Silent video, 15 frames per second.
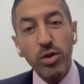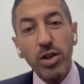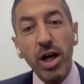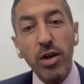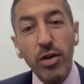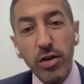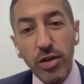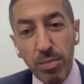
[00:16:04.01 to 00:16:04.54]
And
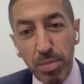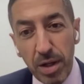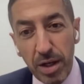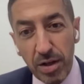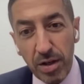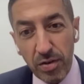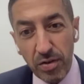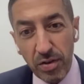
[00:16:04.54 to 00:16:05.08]
those other 10
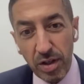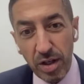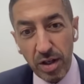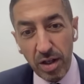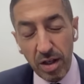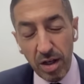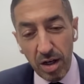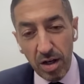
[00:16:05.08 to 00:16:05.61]
players
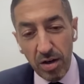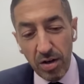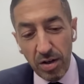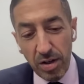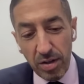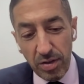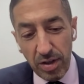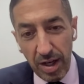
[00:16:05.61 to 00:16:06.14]

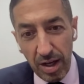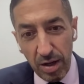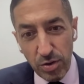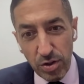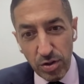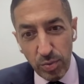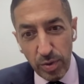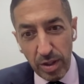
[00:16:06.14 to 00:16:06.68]
are the
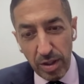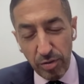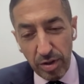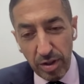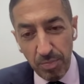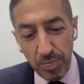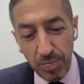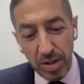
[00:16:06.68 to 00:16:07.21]
houses we
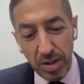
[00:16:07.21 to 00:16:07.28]
live in,